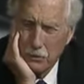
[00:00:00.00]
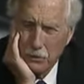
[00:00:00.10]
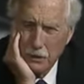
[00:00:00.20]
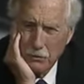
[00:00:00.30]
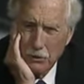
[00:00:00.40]

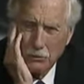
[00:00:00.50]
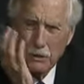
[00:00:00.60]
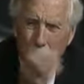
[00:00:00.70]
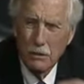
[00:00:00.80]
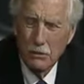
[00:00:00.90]
South
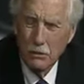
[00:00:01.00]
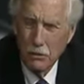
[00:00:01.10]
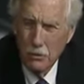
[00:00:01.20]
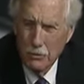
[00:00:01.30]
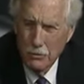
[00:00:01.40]
Korea
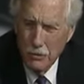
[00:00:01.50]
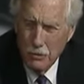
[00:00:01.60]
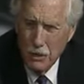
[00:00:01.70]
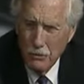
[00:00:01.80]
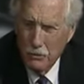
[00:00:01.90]
or the
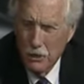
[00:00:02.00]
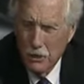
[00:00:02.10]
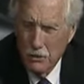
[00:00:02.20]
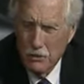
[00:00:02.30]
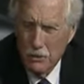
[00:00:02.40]
South
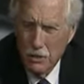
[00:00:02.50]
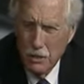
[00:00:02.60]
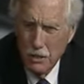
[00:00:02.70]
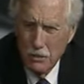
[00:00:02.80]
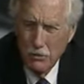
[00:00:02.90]
China
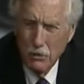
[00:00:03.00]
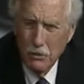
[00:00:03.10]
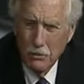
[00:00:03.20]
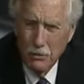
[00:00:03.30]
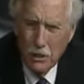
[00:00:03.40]
Sea
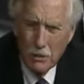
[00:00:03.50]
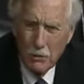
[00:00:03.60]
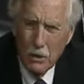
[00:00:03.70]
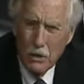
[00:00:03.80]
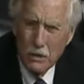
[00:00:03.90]
or
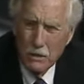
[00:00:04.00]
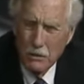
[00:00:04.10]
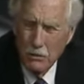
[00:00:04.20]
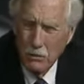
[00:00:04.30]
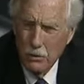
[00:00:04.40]

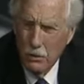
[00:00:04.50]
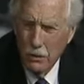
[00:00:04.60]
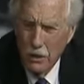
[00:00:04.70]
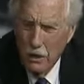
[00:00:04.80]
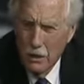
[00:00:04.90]
Taiwan or
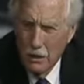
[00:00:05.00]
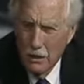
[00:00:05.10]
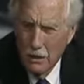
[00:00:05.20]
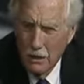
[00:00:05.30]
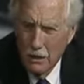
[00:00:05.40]

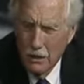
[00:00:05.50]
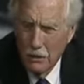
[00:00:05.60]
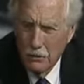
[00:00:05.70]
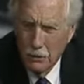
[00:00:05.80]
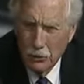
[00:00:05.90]

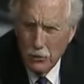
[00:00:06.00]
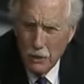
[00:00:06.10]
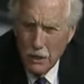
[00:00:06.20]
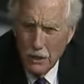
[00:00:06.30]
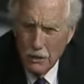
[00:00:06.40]

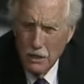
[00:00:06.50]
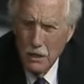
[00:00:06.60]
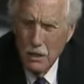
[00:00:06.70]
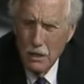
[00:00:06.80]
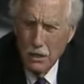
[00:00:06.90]
Ukraine,
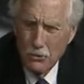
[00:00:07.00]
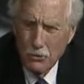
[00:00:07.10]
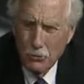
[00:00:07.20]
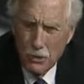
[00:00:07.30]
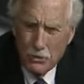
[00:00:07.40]
is
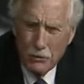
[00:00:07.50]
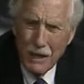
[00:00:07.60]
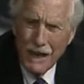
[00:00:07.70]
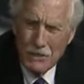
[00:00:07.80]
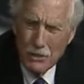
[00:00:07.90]
the risk of
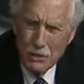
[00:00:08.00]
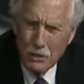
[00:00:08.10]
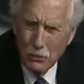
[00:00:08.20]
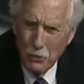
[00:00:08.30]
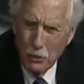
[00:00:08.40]

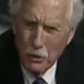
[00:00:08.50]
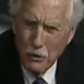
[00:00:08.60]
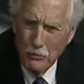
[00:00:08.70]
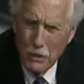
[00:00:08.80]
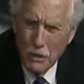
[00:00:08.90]
accidental
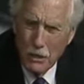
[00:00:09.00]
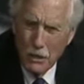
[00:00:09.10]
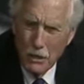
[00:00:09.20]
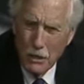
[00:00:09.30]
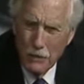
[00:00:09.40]
war,
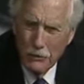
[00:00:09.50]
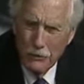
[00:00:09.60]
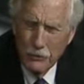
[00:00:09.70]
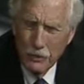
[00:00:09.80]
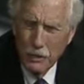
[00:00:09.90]

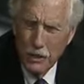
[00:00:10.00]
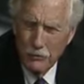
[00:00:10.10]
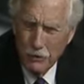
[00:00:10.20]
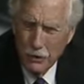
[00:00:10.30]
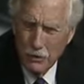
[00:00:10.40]
of a
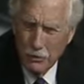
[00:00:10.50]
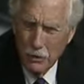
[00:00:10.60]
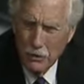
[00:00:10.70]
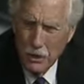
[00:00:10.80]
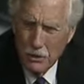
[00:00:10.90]
conflict
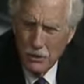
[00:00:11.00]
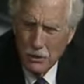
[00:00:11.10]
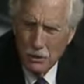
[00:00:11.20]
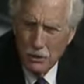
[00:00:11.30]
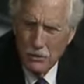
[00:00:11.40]
which
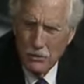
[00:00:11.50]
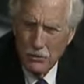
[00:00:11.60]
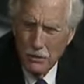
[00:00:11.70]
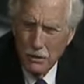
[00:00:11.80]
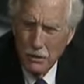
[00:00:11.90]

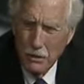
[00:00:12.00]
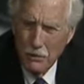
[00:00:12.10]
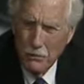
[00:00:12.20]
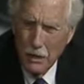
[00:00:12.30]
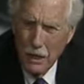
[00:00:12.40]
escalates
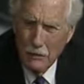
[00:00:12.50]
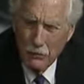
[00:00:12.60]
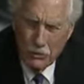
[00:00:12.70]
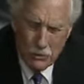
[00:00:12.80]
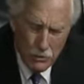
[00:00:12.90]
out of
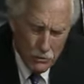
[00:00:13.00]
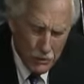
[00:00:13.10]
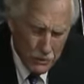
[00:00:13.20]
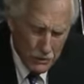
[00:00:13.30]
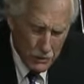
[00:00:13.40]

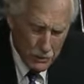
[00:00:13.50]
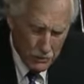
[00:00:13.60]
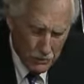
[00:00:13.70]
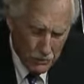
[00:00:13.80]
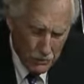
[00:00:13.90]
control in
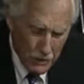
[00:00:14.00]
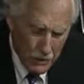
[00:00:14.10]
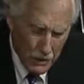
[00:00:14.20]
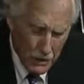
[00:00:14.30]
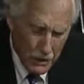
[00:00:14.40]
a hurry.